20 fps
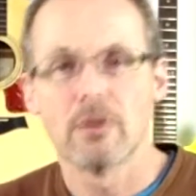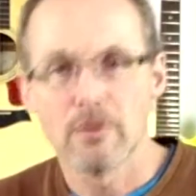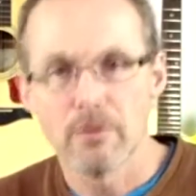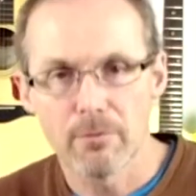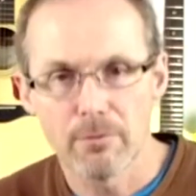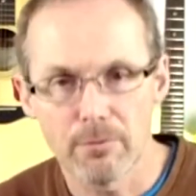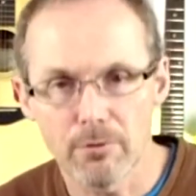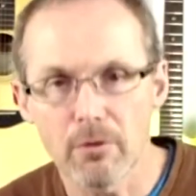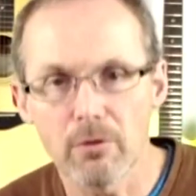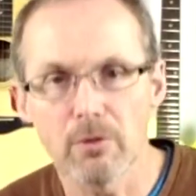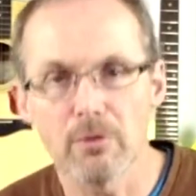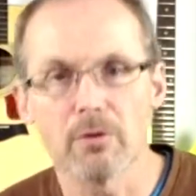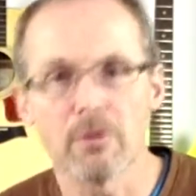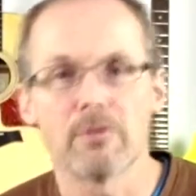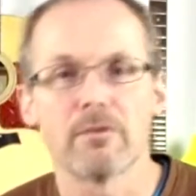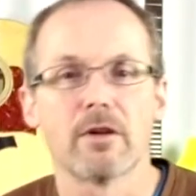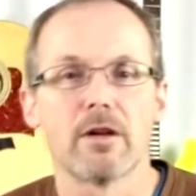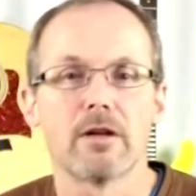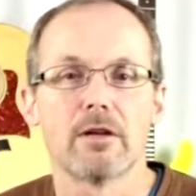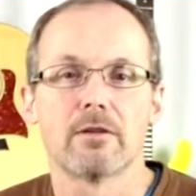4,
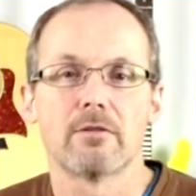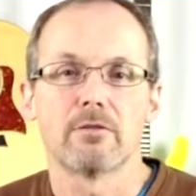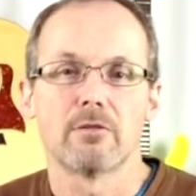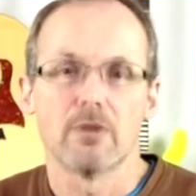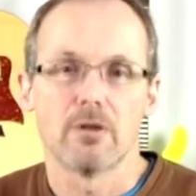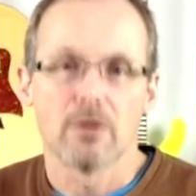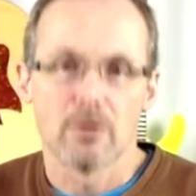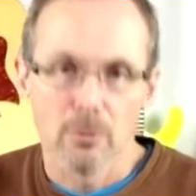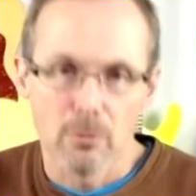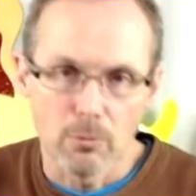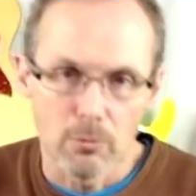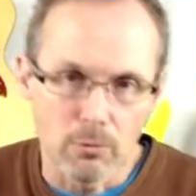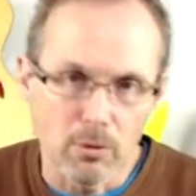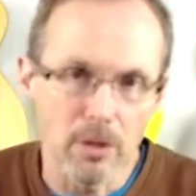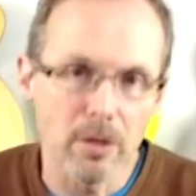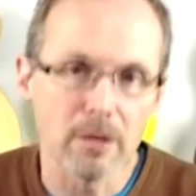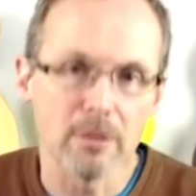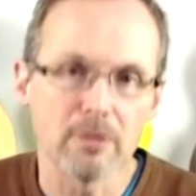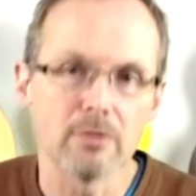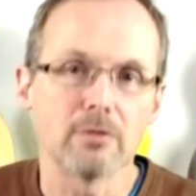5,
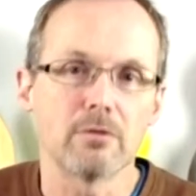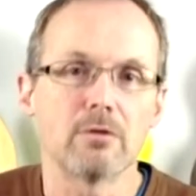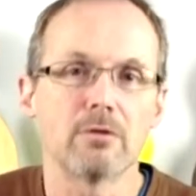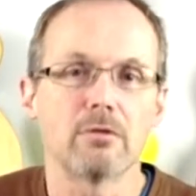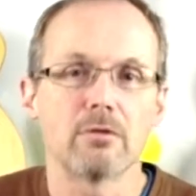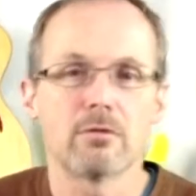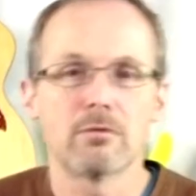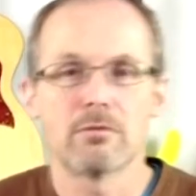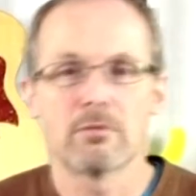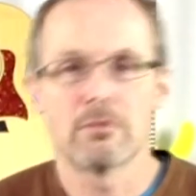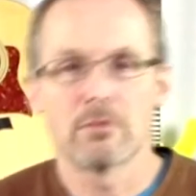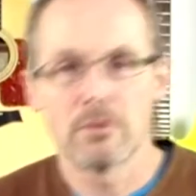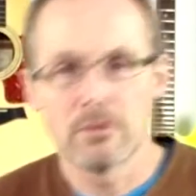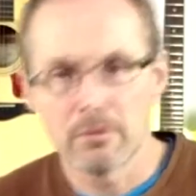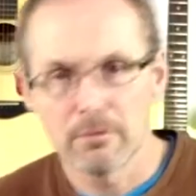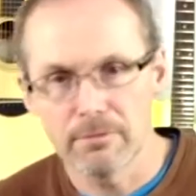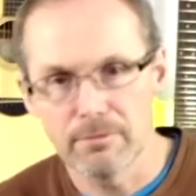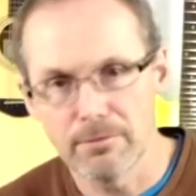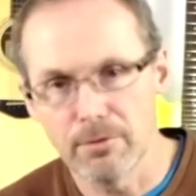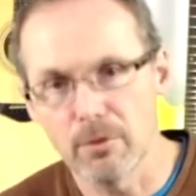1, 2, 3,
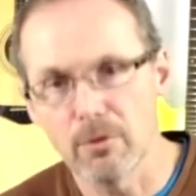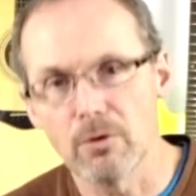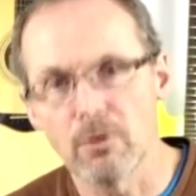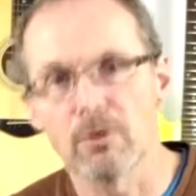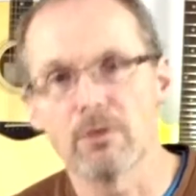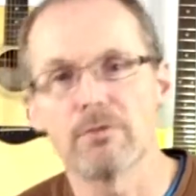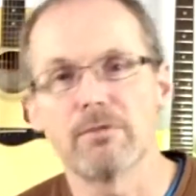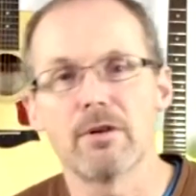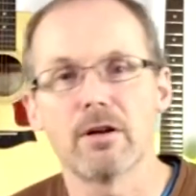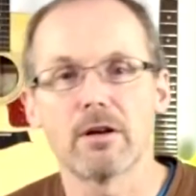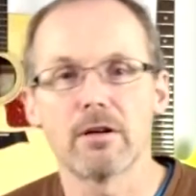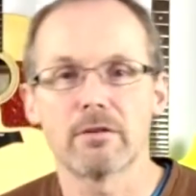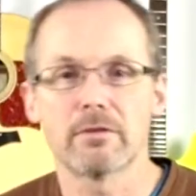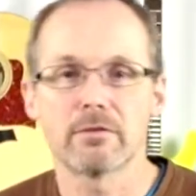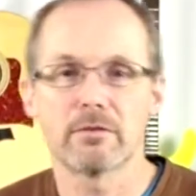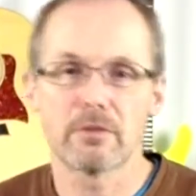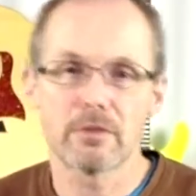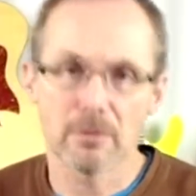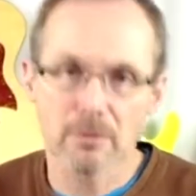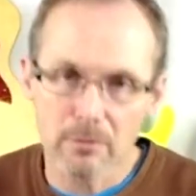4, 5,
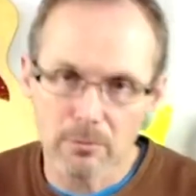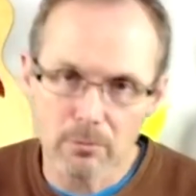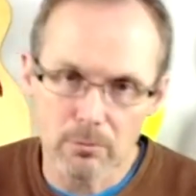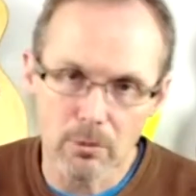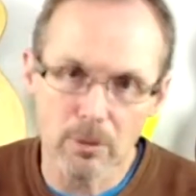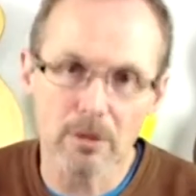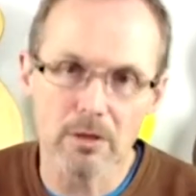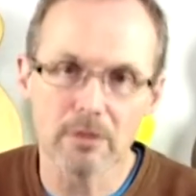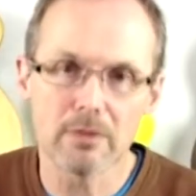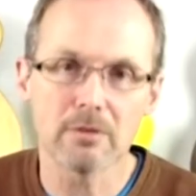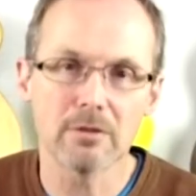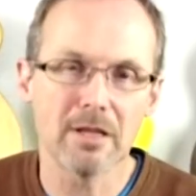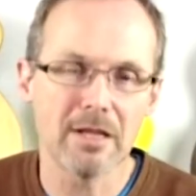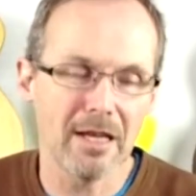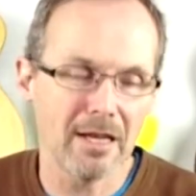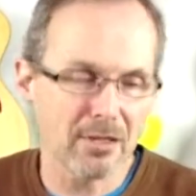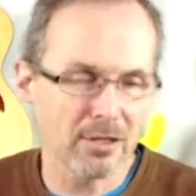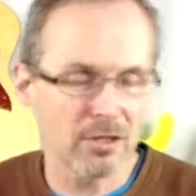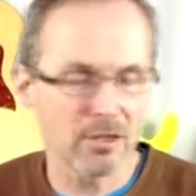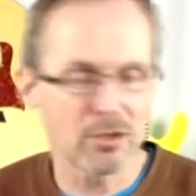6, 1. It
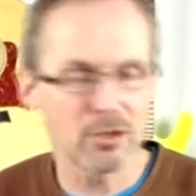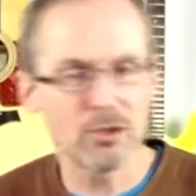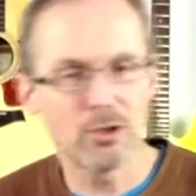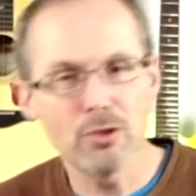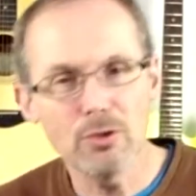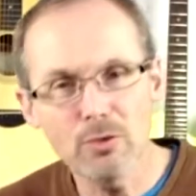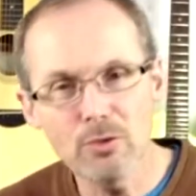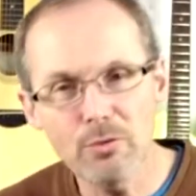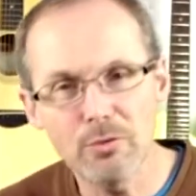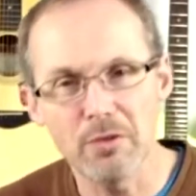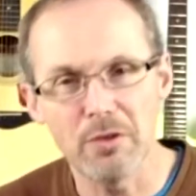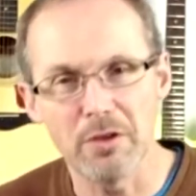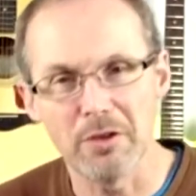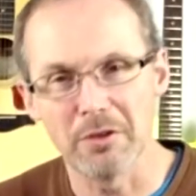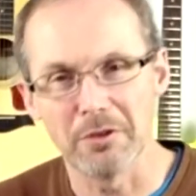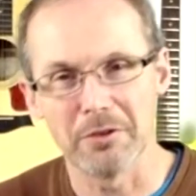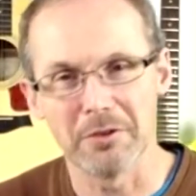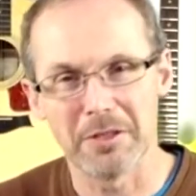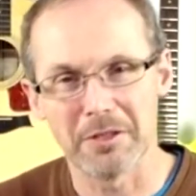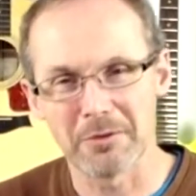has a 2
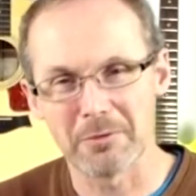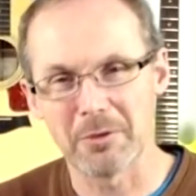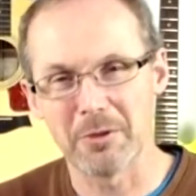feel, as we